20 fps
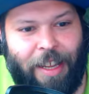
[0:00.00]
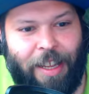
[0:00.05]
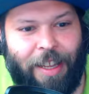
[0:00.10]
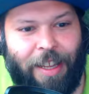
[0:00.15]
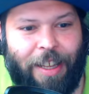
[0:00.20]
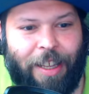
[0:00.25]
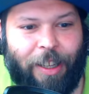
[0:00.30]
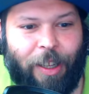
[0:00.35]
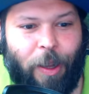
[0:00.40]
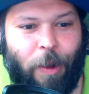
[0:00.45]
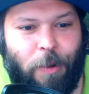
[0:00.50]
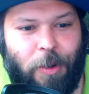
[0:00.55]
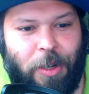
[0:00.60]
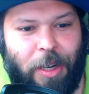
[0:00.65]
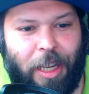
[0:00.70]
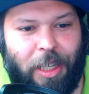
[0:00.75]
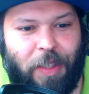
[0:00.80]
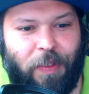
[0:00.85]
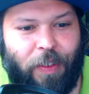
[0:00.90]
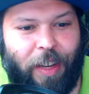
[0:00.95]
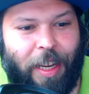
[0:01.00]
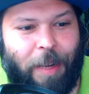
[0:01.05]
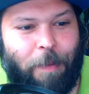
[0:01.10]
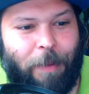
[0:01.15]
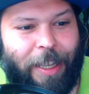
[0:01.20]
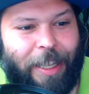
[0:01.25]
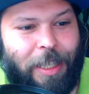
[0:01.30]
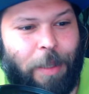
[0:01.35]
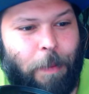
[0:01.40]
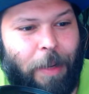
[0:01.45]
Hello, chess
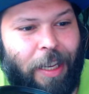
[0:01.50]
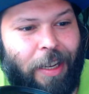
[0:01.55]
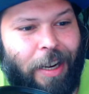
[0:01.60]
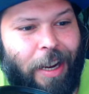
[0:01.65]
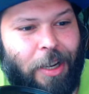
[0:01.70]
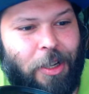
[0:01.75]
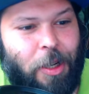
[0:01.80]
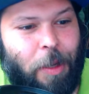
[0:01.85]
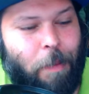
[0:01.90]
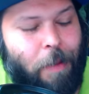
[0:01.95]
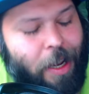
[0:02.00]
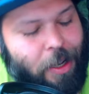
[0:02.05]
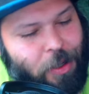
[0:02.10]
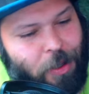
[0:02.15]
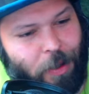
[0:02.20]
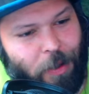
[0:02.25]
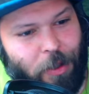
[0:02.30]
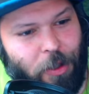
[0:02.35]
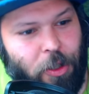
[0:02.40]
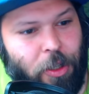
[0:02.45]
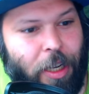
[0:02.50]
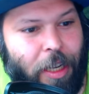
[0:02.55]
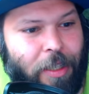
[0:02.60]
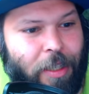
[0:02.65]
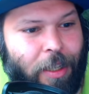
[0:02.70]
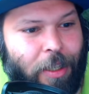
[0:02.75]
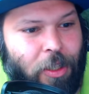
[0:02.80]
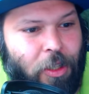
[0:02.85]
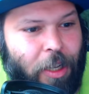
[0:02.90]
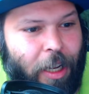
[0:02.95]
family. It's me, National Master
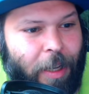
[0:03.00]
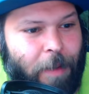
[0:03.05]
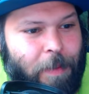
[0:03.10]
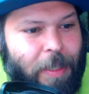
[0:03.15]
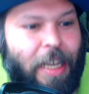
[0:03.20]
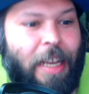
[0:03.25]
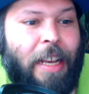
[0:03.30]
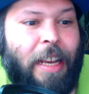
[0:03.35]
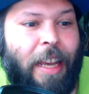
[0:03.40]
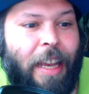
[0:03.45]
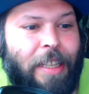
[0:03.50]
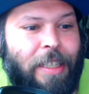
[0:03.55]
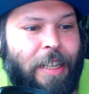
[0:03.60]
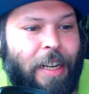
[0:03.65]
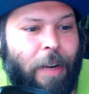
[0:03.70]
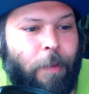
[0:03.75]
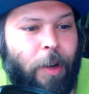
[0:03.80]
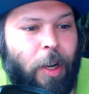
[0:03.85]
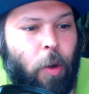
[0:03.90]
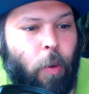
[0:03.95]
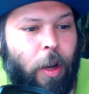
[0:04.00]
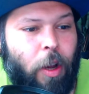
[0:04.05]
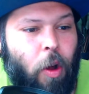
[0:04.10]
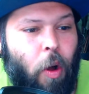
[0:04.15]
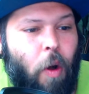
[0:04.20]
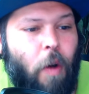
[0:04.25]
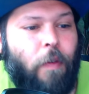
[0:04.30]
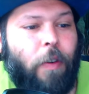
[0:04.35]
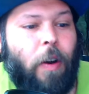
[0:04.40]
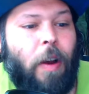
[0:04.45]
Jesse James, and today we're going
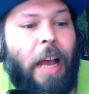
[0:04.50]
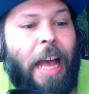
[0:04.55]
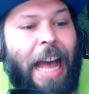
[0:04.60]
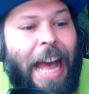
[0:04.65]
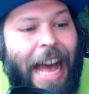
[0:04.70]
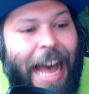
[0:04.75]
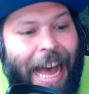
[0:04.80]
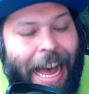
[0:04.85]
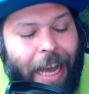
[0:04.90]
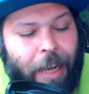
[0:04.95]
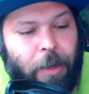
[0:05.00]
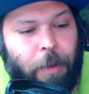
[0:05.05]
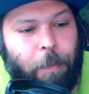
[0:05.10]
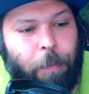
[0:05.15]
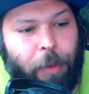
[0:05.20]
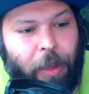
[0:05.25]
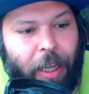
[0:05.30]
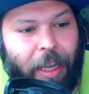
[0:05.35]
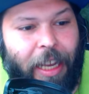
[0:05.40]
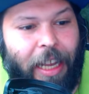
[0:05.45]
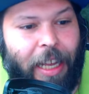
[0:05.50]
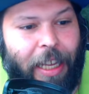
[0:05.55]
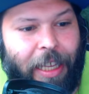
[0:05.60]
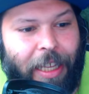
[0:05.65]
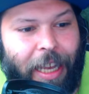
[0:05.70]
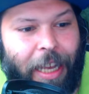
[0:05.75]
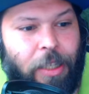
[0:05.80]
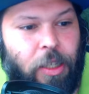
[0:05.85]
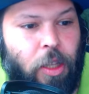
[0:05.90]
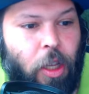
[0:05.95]
over how to play
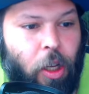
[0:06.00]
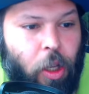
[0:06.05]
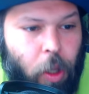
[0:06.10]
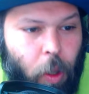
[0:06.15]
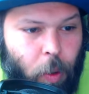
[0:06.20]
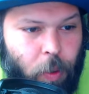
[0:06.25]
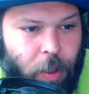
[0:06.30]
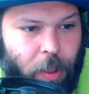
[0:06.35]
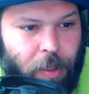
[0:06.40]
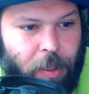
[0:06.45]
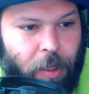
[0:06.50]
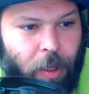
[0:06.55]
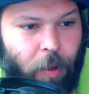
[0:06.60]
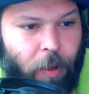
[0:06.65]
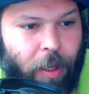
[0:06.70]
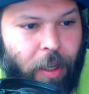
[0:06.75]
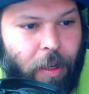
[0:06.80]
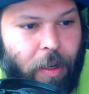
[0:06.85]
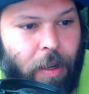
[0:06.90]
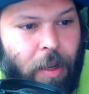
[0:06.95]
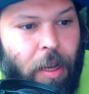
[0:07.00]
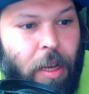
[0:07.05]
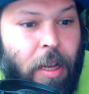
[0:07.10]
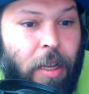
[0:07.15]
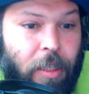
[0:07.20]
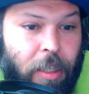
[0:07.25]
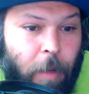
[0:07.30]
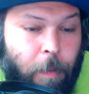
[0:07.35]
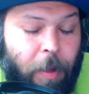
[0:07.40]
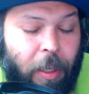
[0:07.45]
against the closed Sicilian.
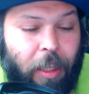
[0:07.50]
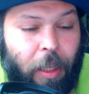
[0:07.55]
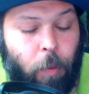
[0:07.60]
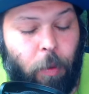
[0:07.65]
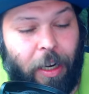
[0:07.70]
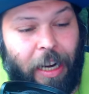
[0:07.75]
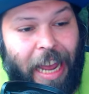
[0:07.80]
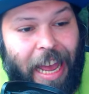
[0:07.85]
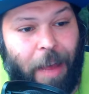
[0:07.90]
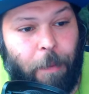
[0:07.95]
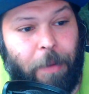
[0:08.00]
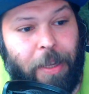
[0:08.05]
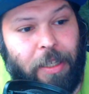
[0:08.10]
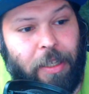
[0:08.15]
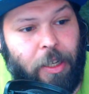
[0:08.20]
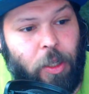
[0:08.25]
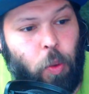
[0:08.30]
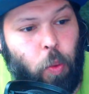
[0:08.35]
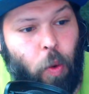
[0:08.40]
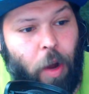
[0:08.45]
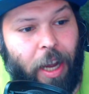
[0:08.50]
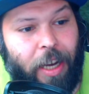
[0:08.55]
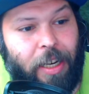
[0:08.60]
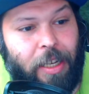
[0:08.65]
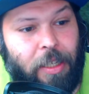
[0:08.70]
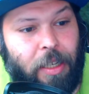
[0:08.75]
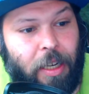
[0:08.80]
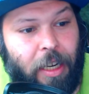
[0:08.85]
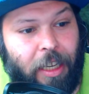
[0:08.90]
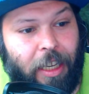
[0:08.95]
Typically, what happens is white
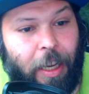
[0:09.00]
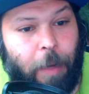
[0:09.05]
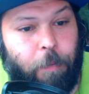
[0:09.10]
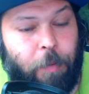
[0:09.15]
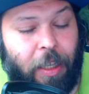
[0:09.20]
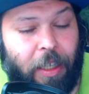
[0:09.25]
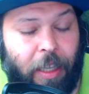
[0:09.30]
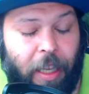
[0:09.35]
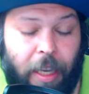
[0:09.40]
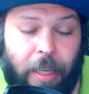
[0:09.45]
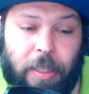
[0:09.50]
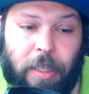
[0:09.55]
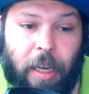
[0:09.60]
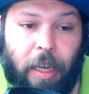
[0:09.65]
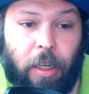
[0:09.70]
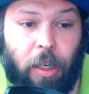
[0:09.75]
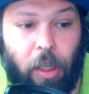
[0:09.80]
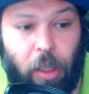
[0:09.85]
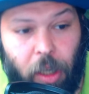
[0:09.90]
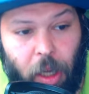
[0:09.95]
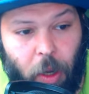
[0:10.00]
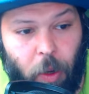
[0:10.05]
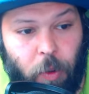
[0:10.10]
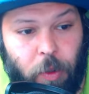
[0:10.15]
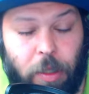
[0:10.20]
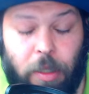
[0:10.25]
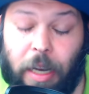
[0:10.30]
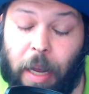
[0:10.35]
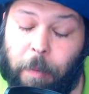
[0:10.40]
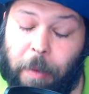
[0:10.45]
is going to keep the kingside
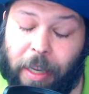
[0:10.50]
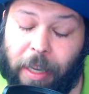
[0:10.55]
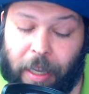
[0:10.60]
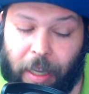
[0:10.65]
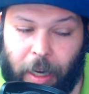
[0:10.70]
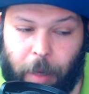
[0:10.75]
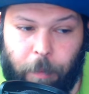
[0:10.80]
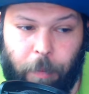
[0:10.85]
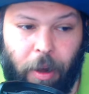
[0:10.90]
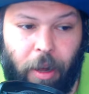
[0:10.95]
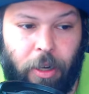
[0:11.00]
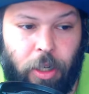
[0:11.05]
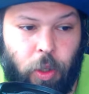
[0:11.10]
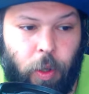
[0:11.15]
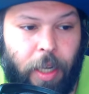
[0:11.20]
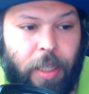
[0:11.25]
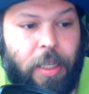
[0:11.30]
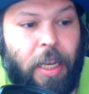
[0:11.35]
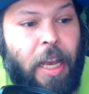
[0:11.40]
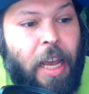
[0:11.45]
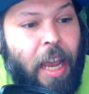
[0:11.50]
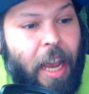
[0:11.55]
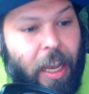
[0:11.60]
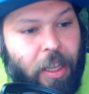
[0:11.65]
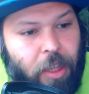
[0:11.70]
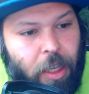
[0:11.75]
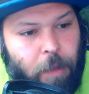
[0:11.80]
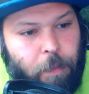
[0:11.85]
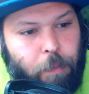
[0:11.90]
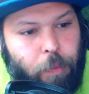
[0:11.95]
closed, not making any pawn trades, and
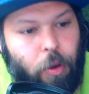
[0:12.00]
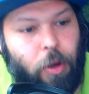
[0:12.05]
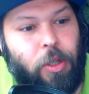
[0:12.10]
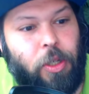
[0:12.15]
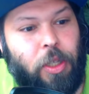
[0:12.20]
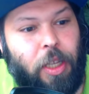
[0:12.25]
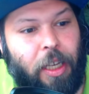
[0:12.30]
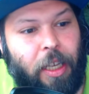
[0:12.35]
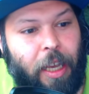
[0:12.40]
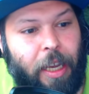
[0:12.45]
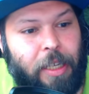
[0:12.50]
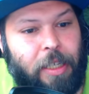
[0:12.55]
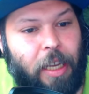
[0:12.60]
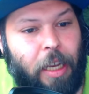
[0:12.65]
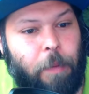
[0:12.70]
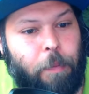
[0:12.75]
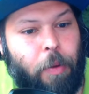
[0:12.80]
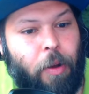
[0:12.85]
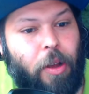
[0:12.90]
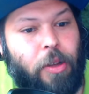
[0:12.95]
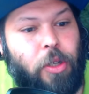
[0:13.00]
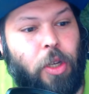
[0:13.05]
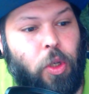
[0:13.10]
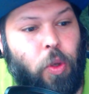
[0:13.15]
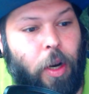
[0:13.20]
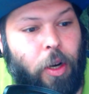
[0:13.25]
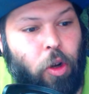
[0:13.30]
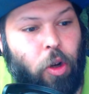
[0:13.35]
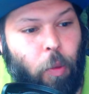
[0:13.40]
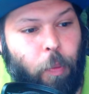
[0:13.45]
then push the kingside pawns to
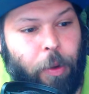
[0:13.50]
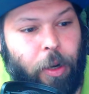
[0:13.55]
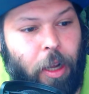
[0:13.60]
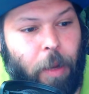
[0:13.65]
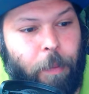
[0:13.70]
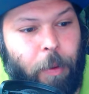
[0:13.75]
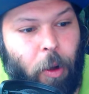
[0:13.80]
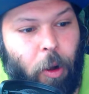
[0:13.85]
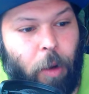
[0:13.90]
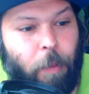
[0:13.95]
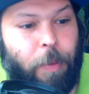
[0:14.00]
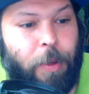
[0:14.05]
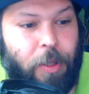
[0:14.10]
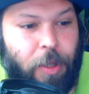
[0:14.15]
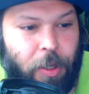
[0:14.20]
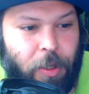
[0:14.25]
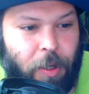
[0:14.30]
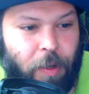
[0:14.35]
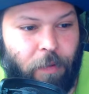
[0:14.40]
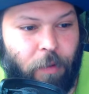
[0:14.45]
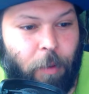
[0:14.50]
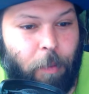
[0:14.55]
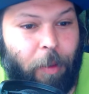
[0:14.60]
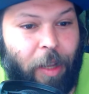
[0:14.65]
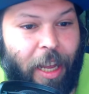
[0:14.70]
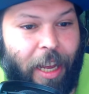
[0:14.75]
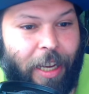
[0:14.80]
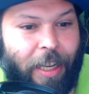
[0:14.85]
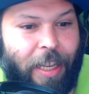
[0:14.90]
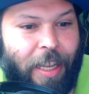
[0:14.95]
try and open up our position for
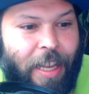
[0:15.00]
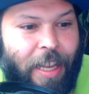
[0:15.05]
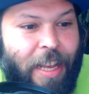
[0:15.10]
black.